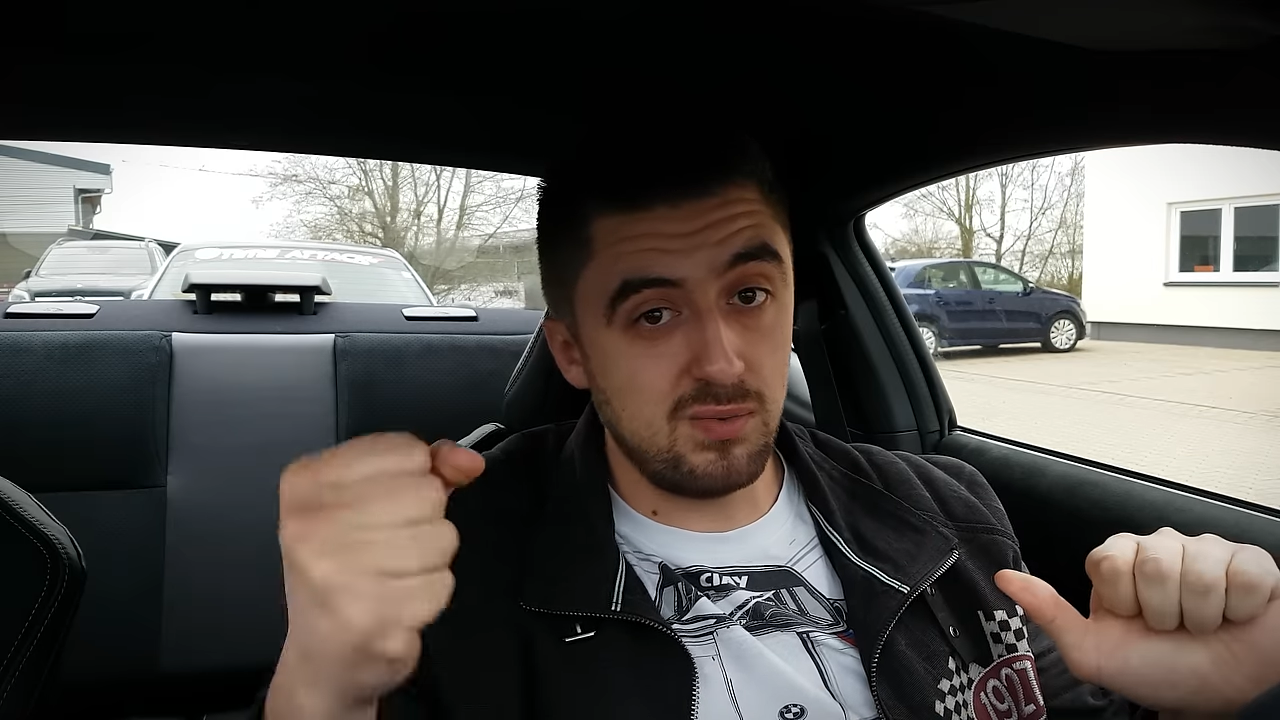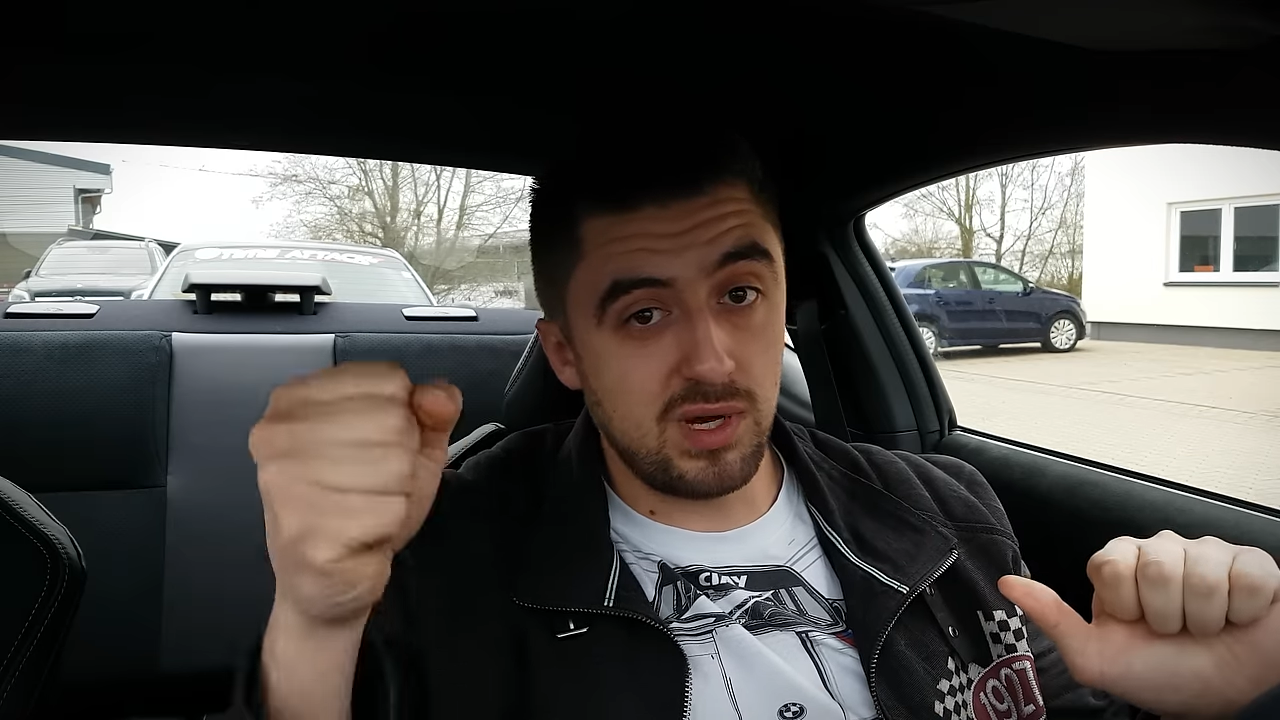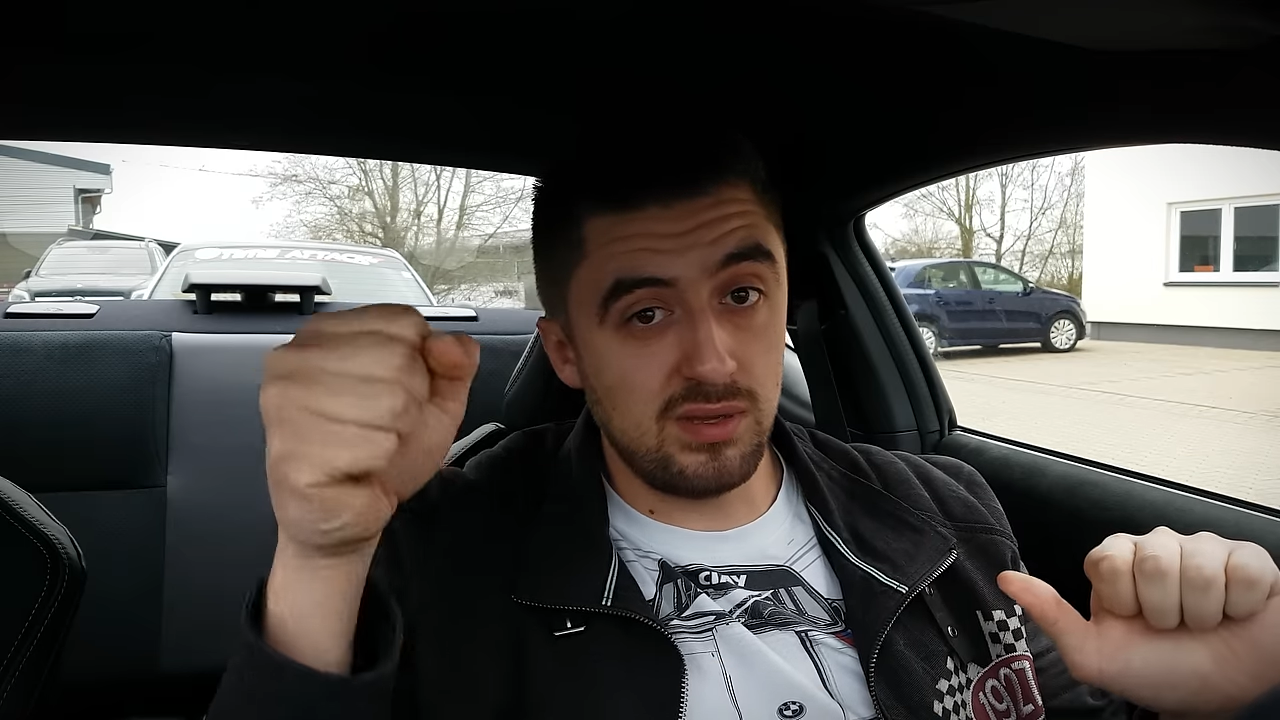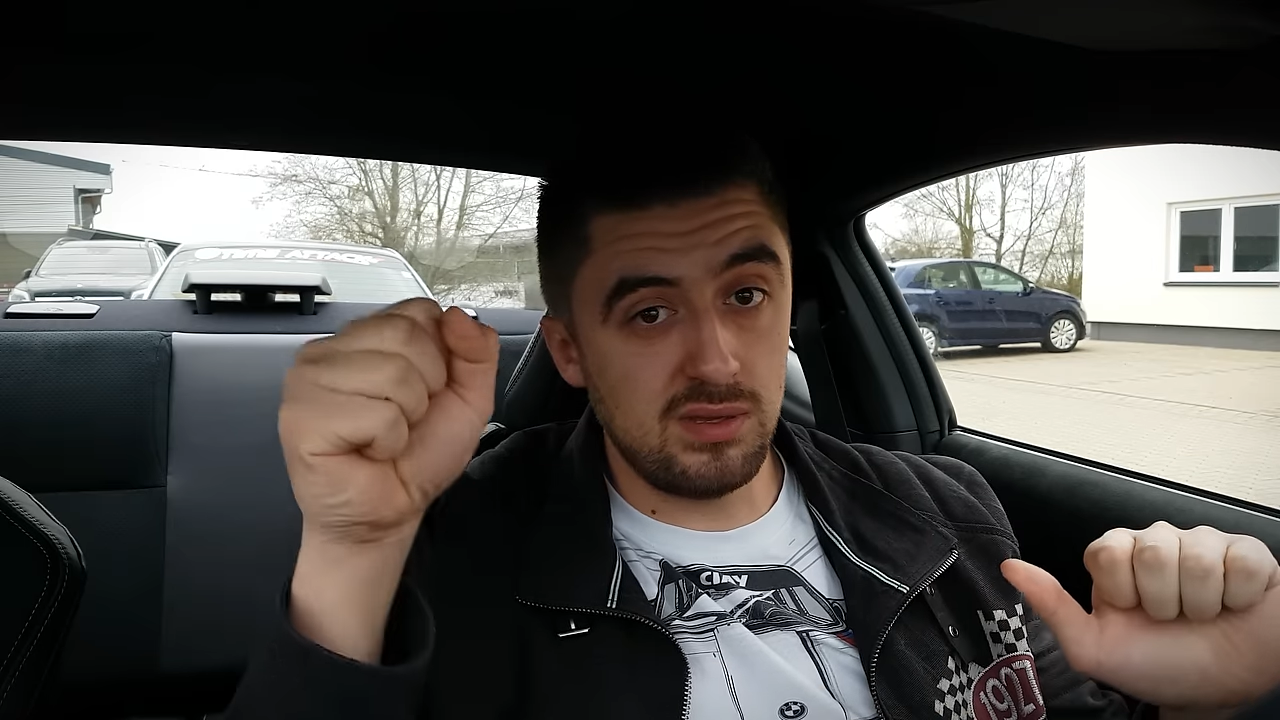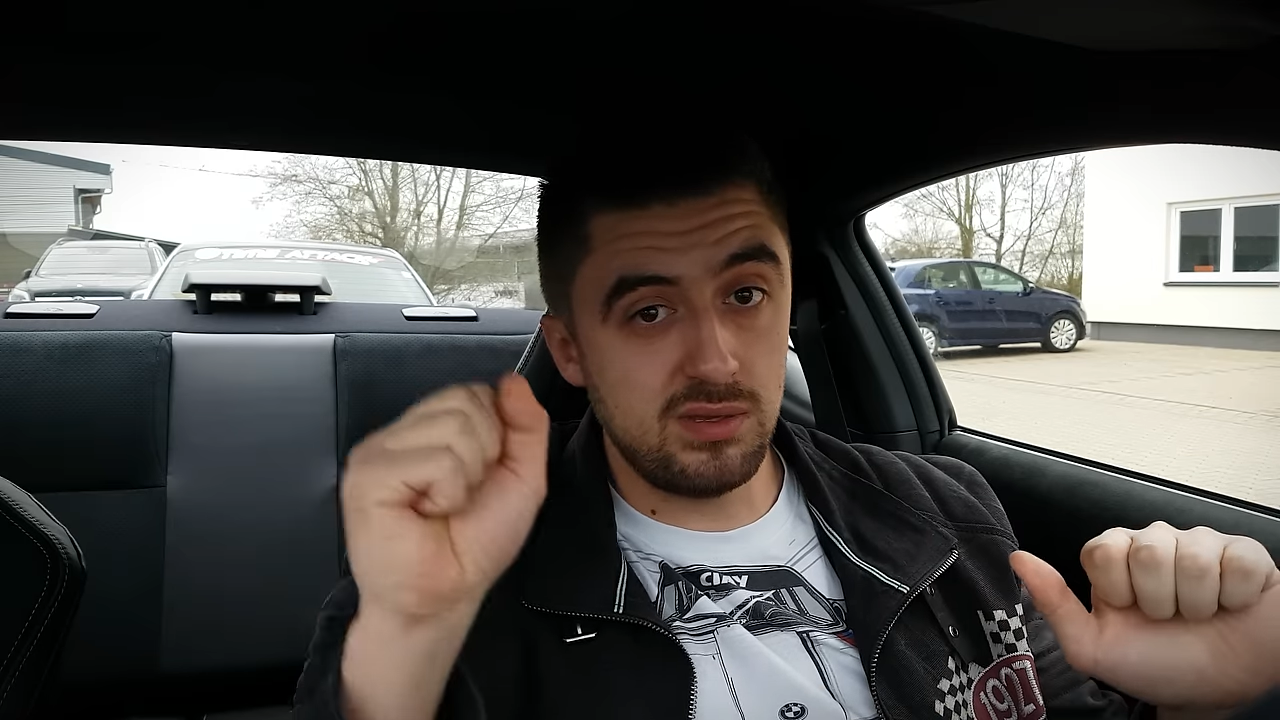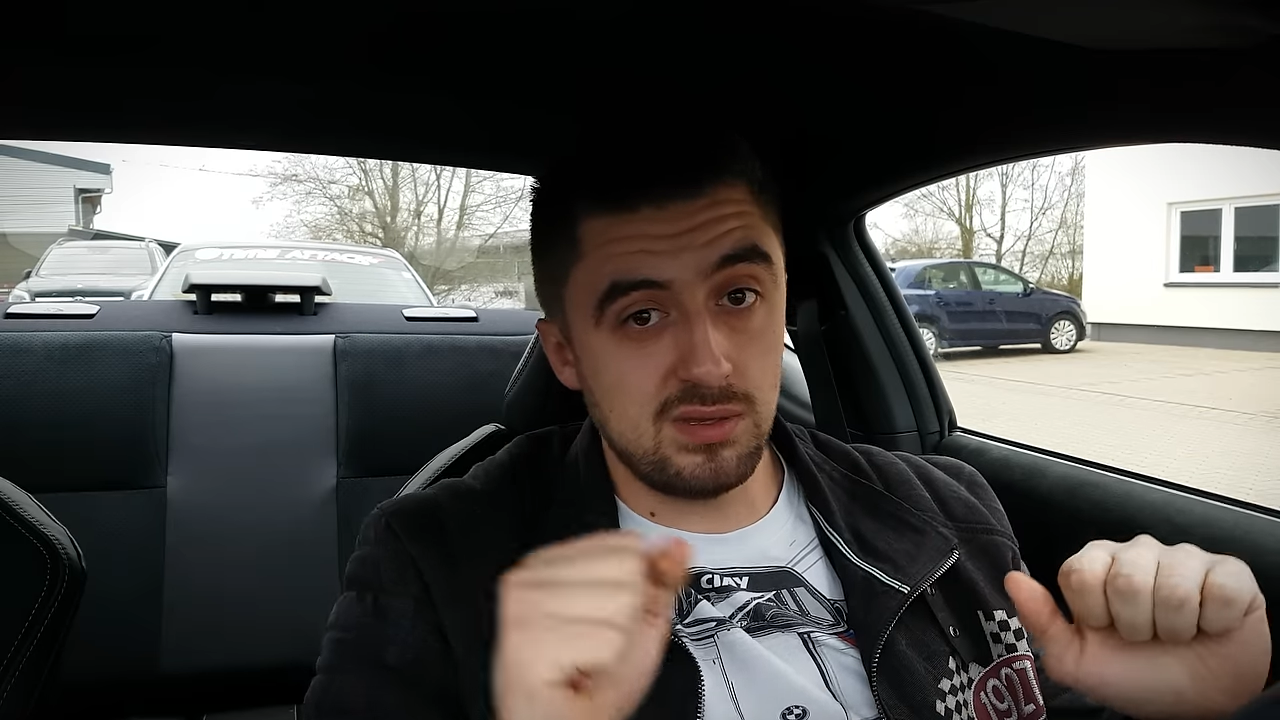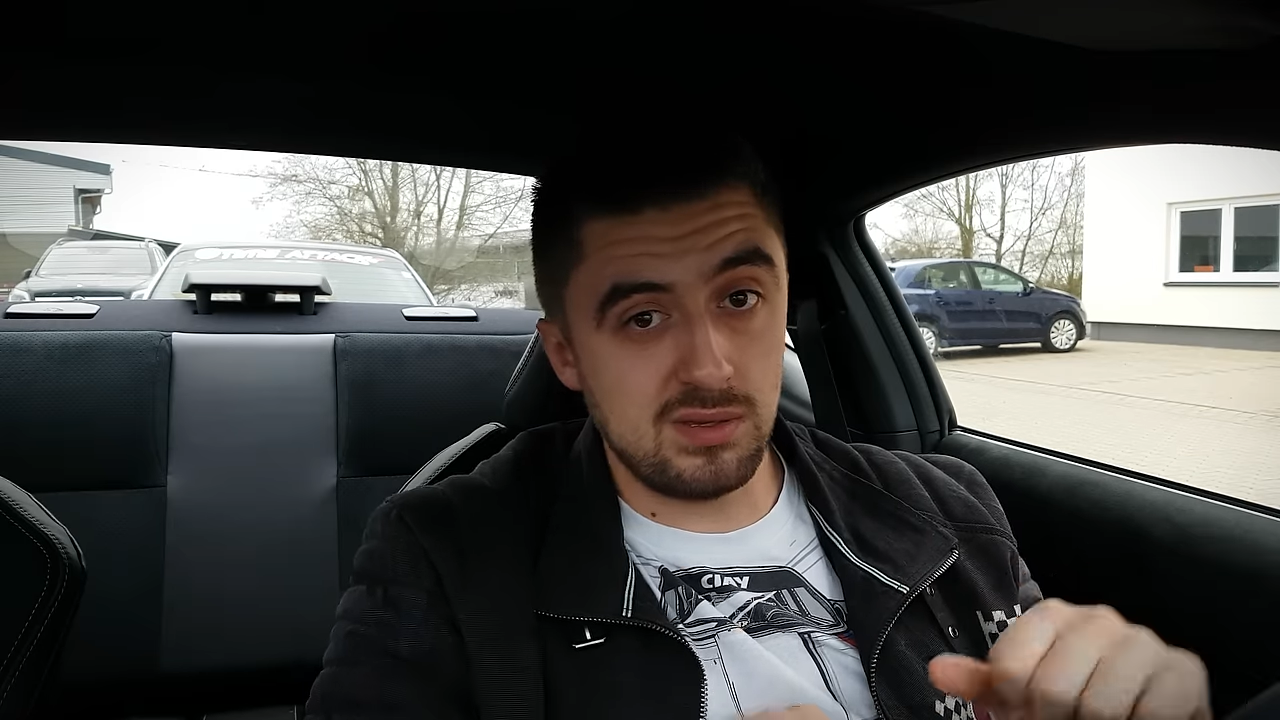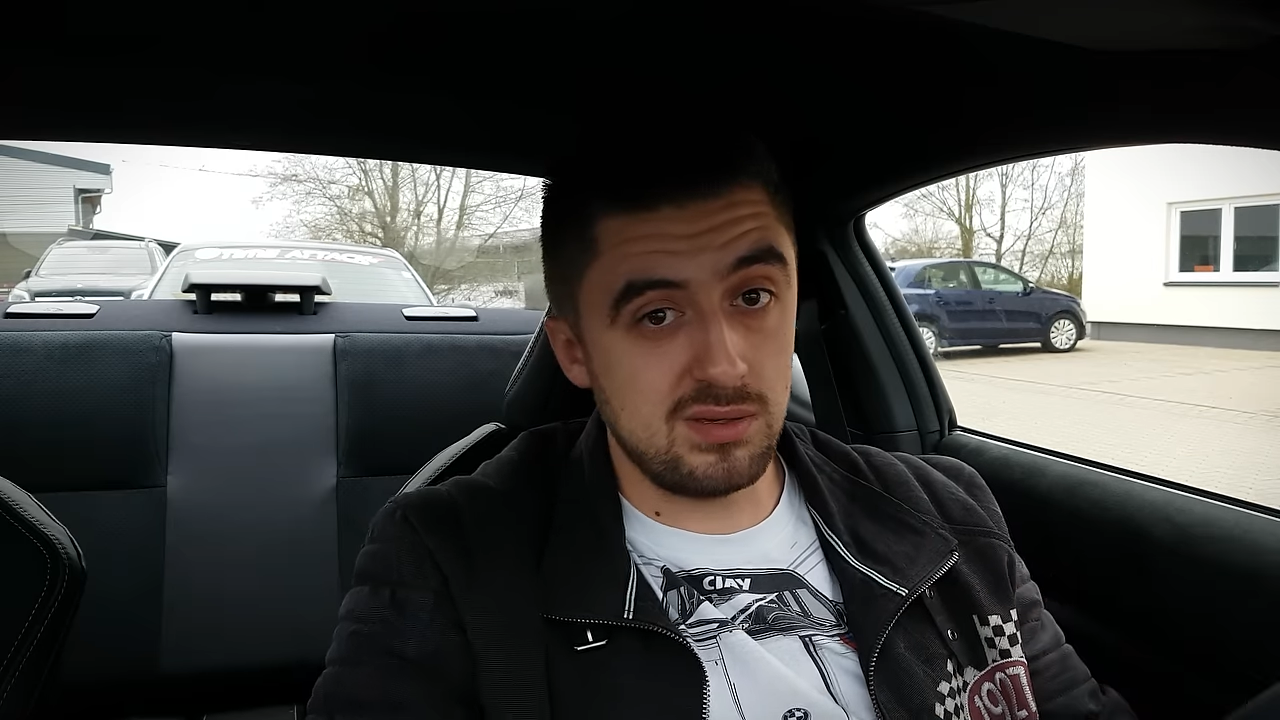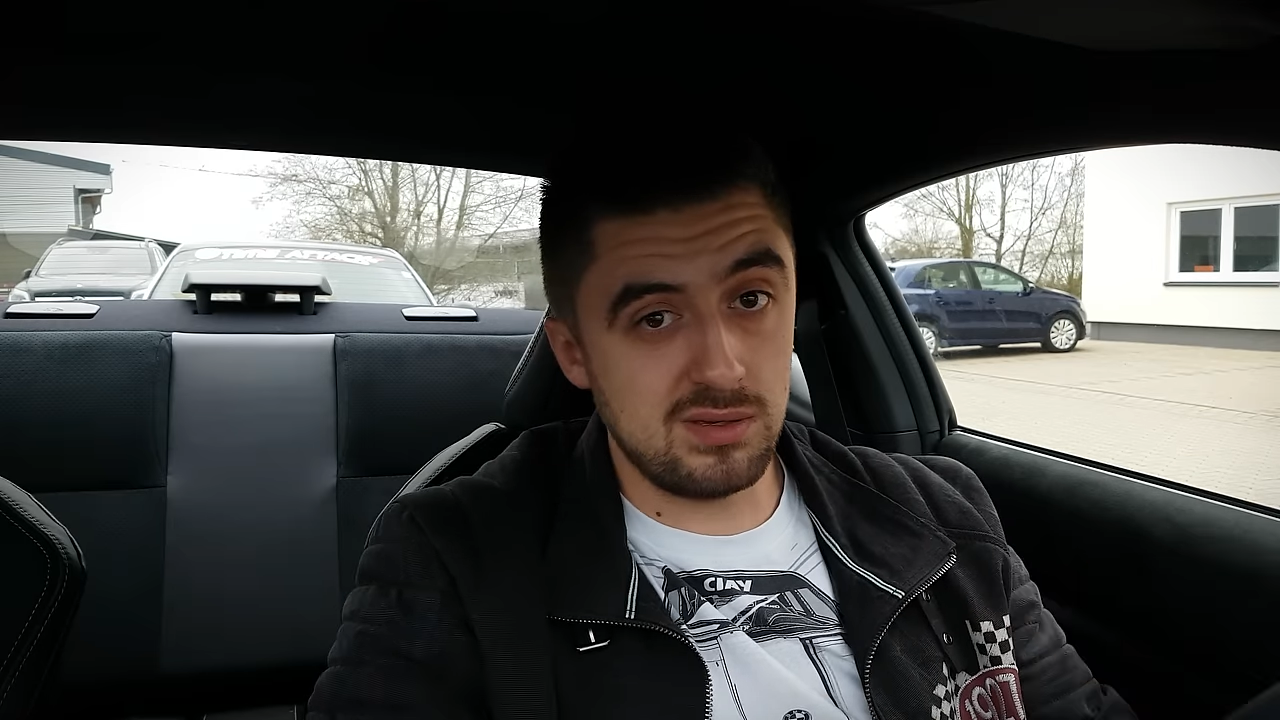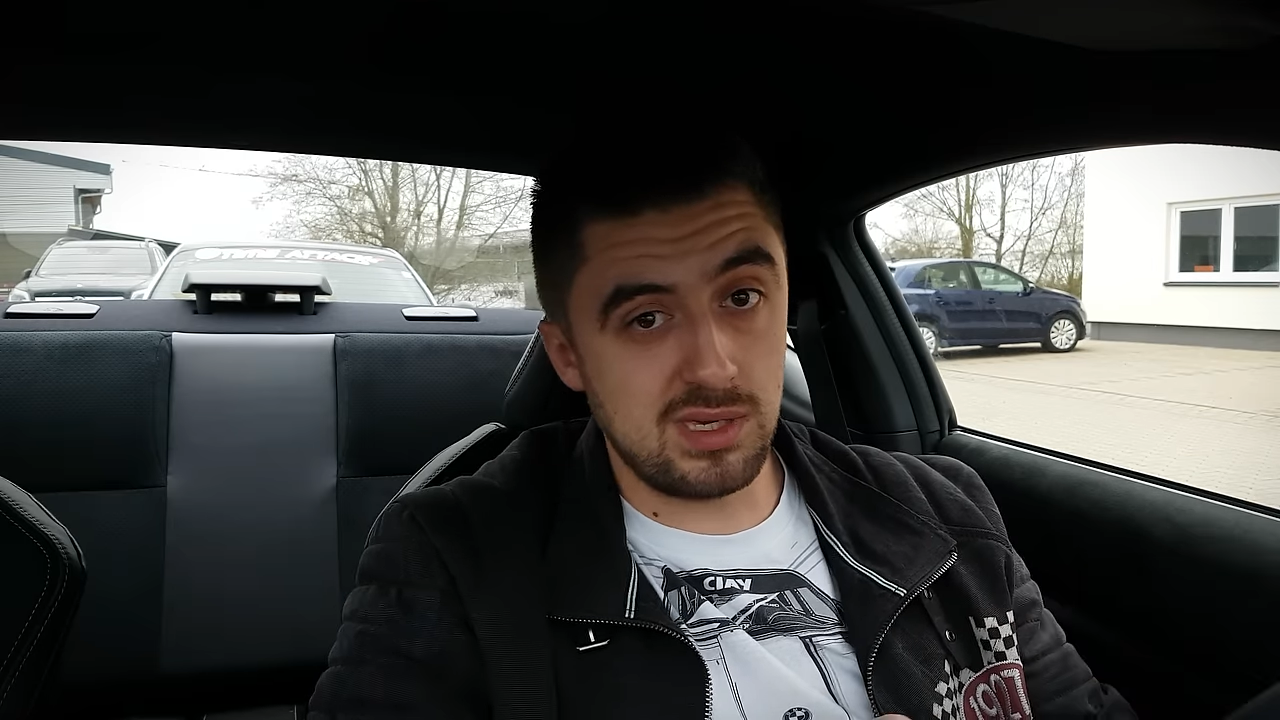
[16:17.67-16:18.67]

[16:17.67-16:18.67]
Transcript: one uh,